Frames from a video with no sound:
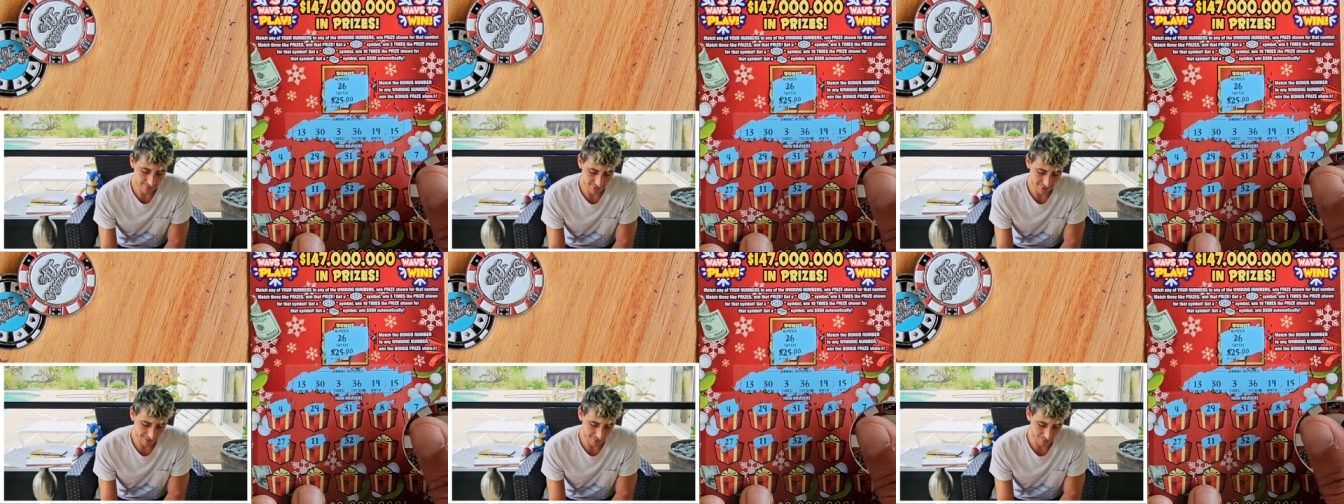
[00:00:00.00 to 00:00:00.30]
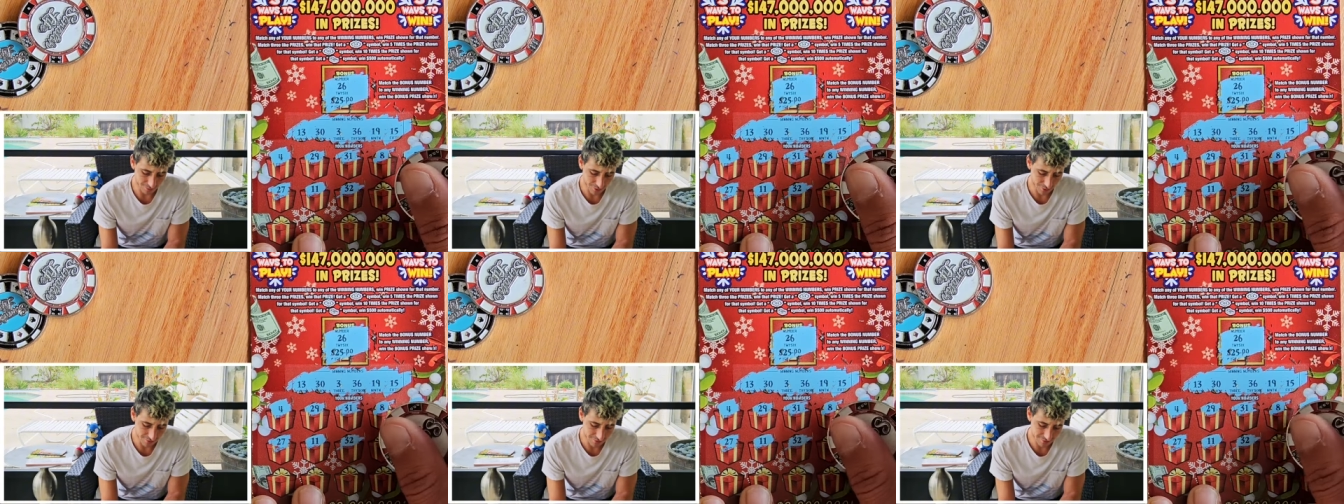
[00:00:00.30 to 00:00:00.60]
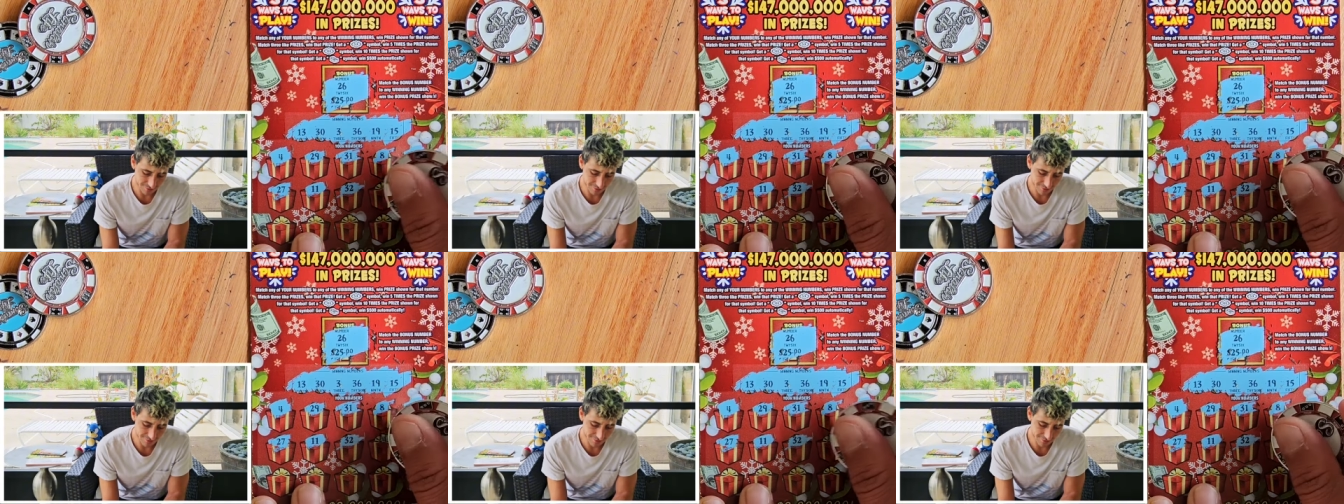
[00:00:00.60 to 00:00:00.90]
Come on,
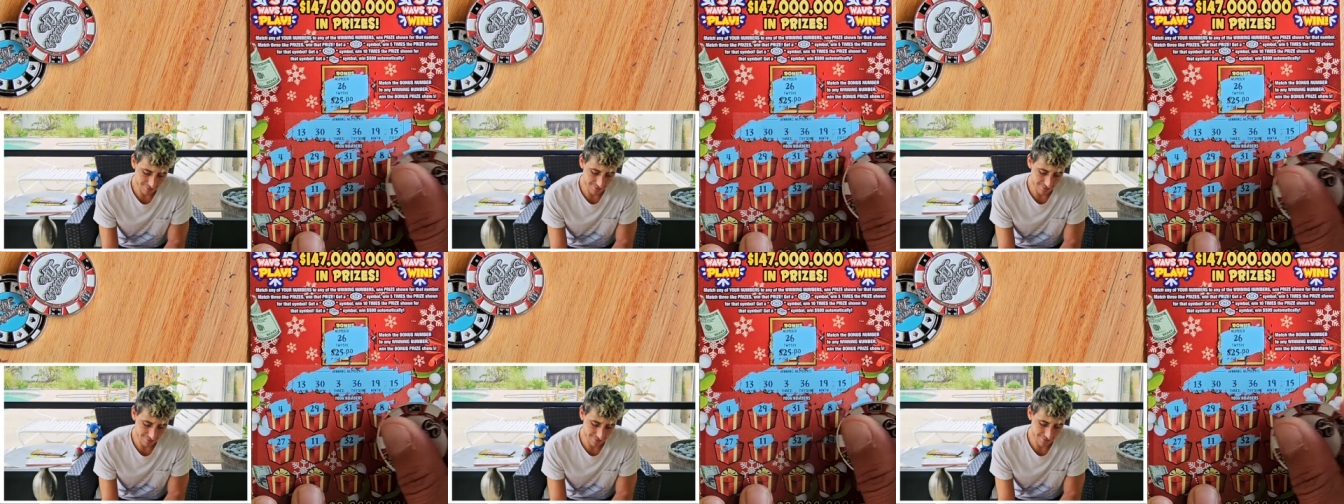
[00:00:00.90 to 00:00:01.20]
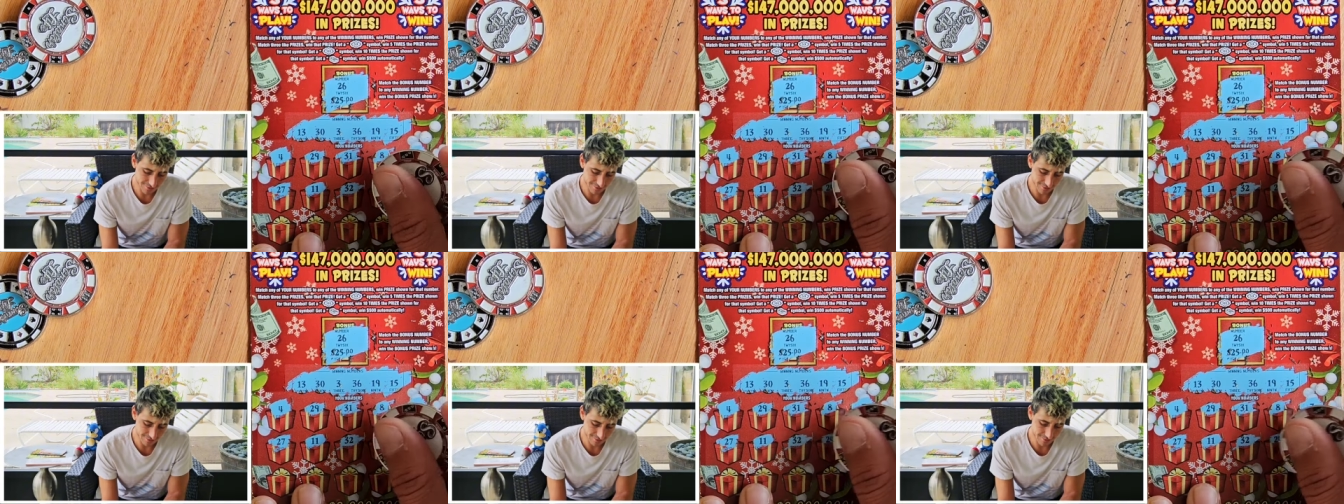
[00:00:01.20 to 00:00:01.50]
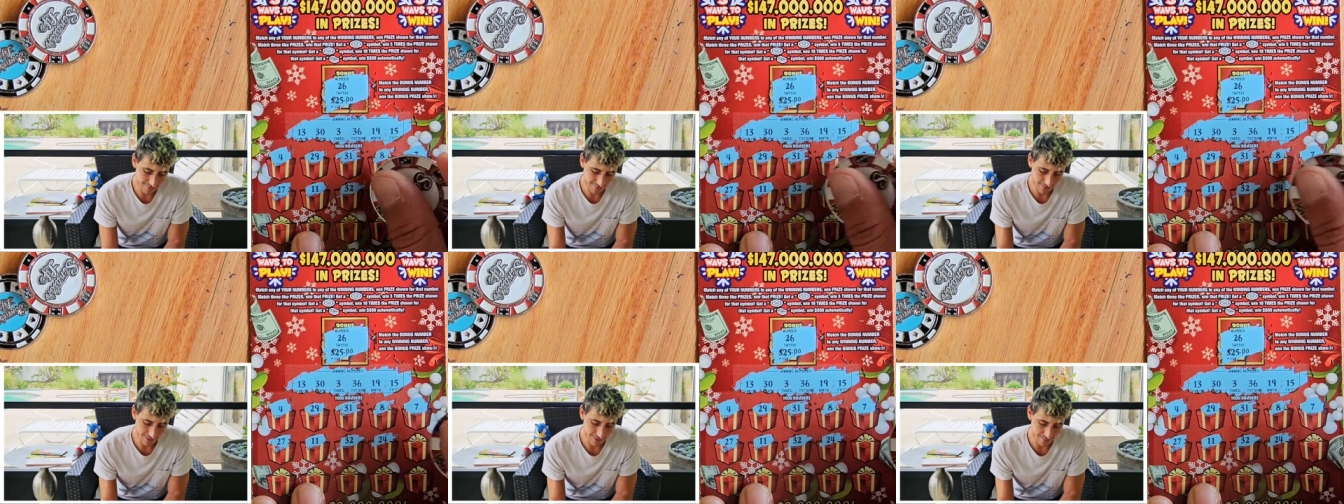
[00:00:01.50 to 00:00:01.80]

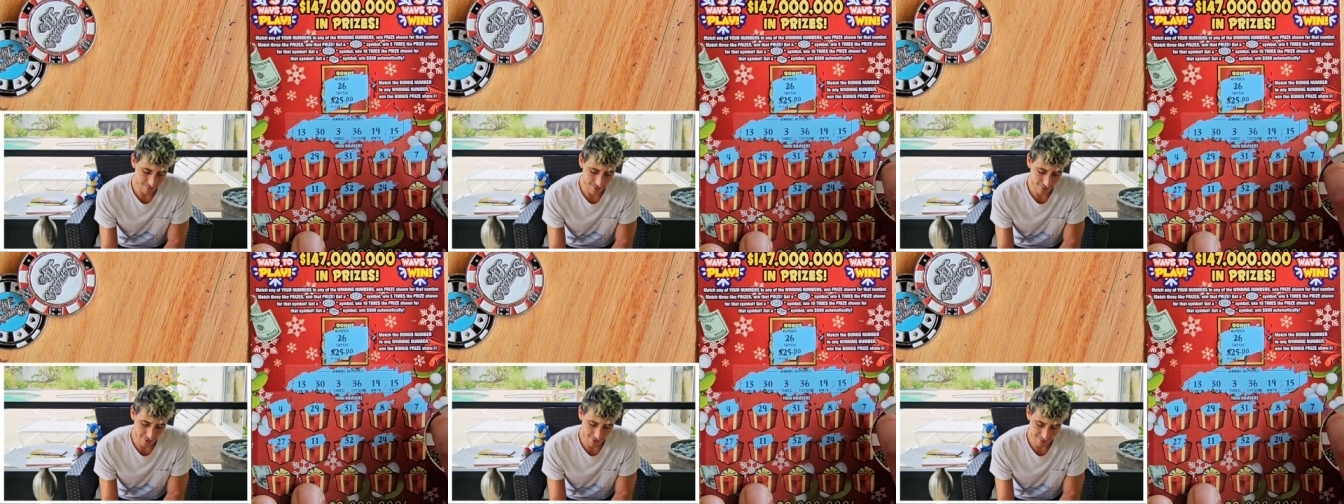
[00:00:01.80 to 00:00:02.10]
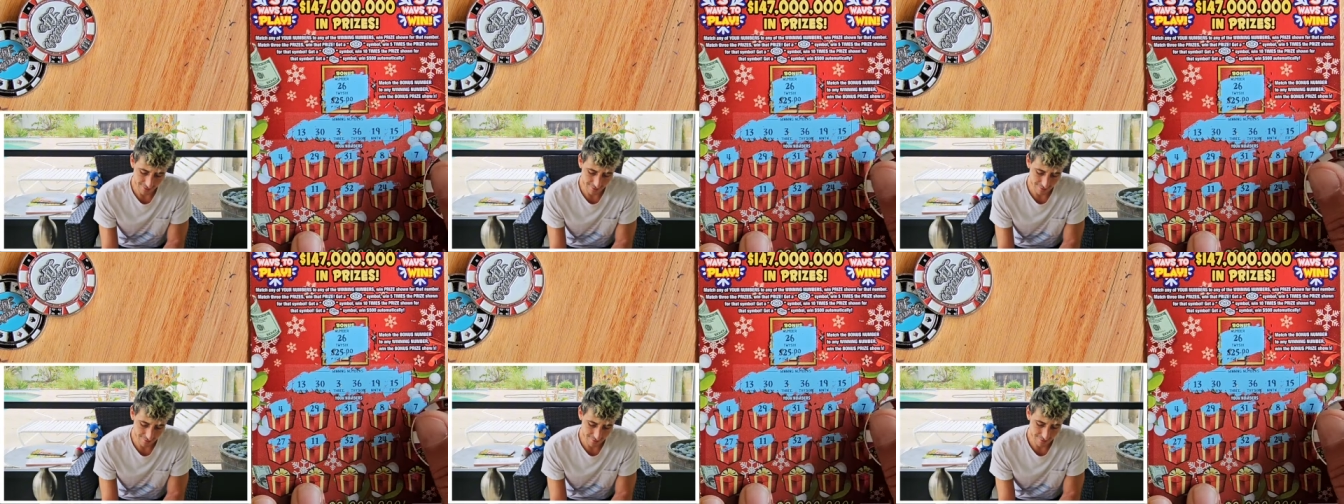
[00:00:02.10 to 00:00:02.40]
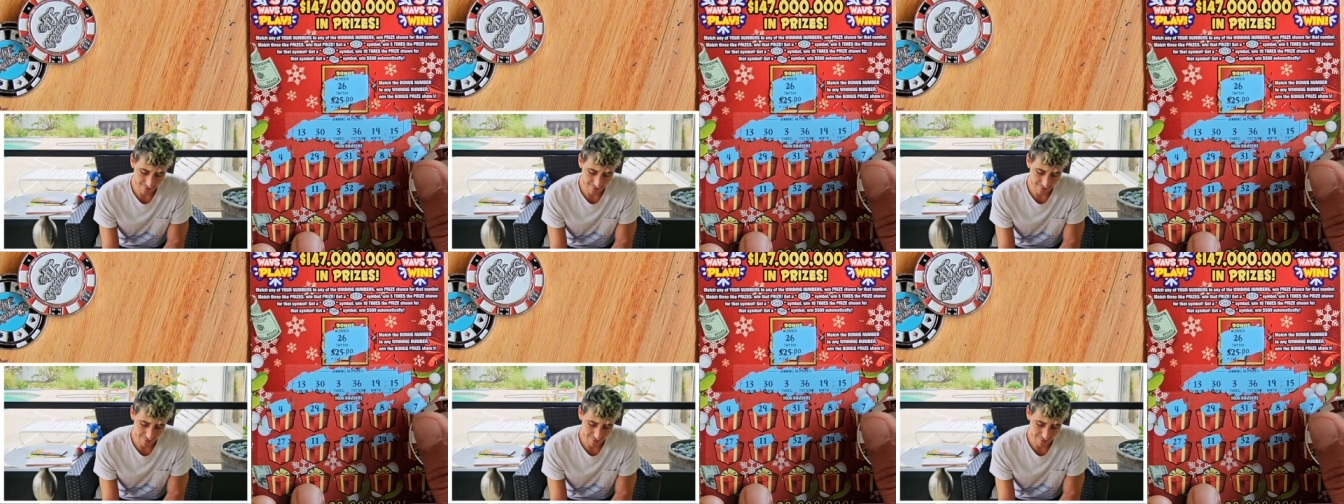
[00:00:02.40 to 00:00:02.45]
come on.